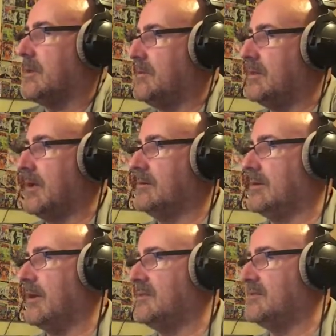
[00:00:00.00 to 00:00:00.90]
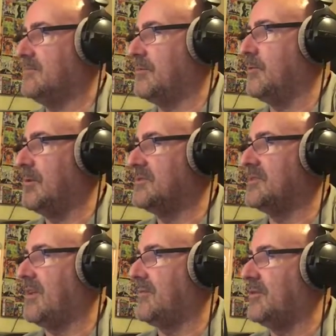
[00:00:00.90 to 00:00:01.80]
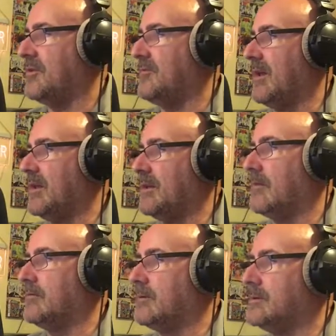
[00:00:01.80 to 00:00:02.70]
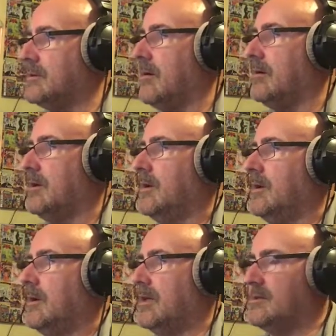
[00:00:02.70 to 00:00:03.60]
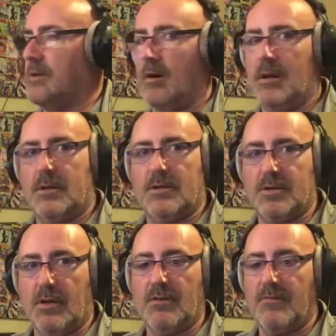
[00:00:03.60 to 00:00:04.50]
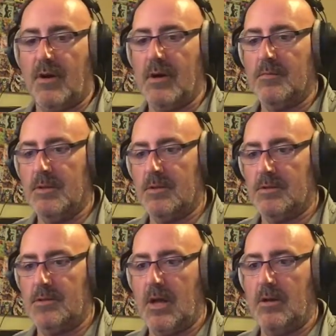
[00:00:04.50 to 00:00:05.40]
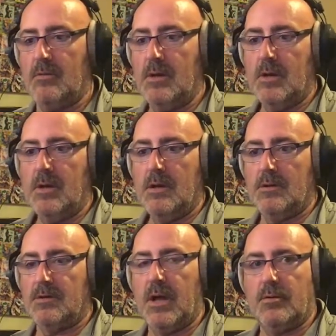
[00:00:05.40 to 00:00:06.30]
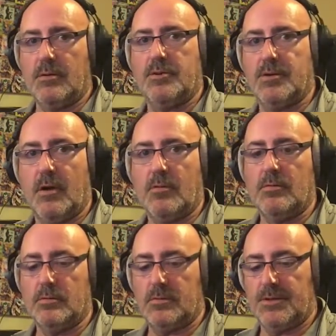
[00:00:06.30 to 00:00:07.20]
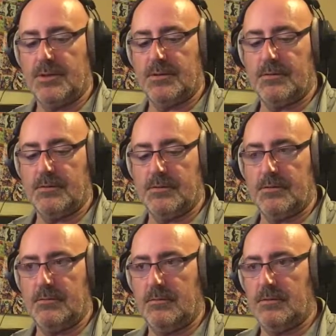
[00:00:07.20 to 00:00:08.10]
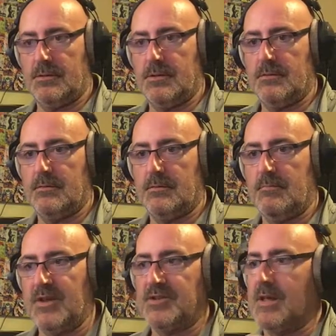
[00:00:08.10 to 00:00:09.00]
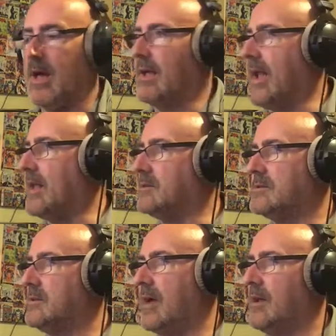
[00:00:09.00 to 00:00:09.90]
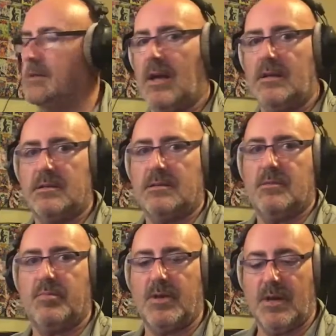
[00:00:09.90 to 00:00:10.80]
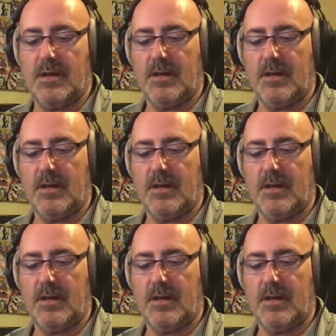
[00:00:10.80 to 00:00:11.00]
I mean, that is almost the definition of anecdotal. It's not in a controlled environment. There's no control to measure that against. So that is just completely...